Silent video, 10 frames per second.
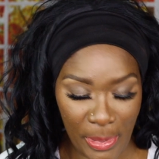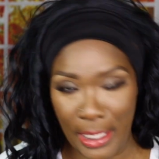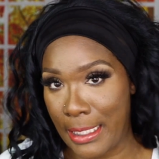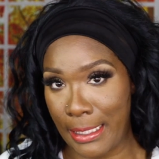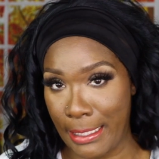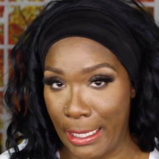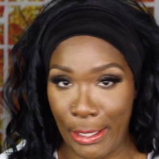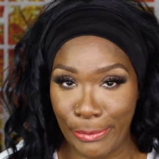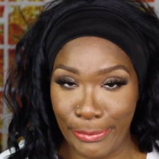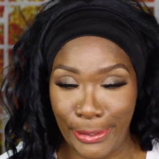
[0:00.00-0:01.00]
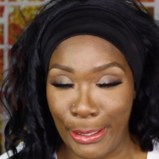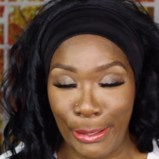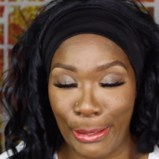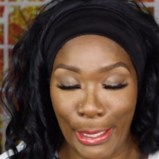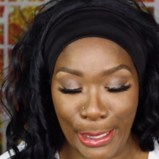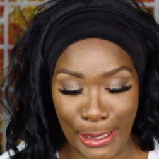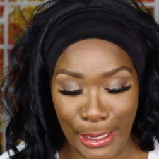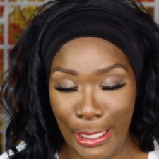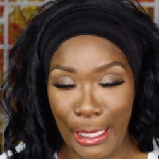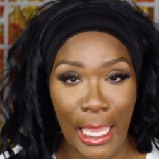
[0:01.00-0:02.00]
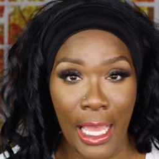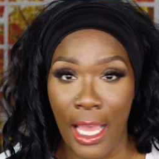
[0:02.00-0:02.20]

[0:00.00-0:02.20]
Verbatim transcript: because, you know, that girl can't see.